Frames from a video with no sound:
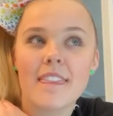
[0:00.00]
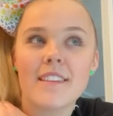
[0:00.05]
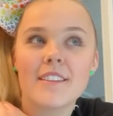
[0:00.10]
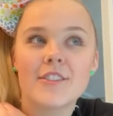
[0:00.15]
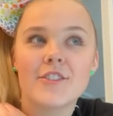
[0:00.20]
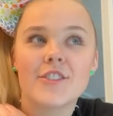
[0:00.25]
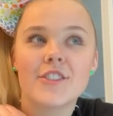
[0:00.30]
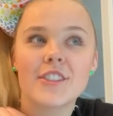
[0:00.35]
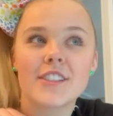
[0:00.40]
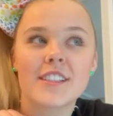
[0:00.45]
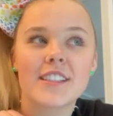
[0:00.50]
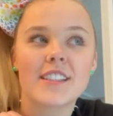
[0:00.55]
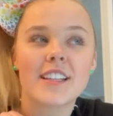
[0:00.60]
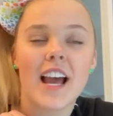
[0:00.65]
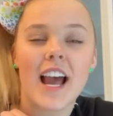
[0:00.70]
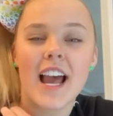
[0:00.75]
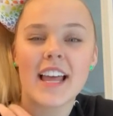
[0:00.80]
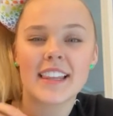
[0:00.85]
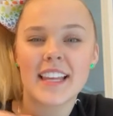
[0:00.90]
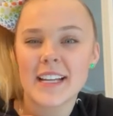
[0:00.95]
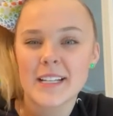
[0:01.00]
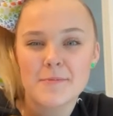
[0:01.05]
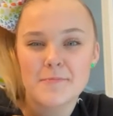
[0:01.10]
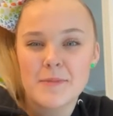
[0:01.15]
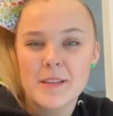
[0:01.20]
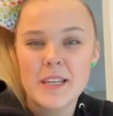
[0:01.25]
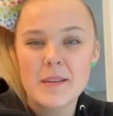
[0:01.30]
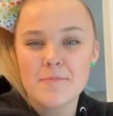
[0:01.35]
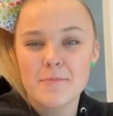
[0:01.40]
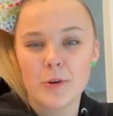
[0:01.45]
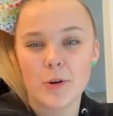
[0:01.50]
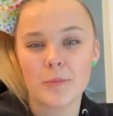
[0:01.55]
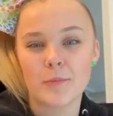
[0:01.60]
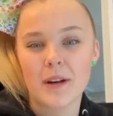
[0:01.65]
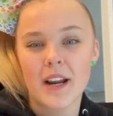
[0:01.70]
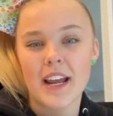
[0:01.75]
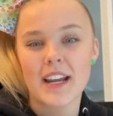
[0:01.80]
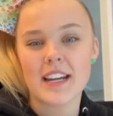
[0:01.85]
just, I liked people, but I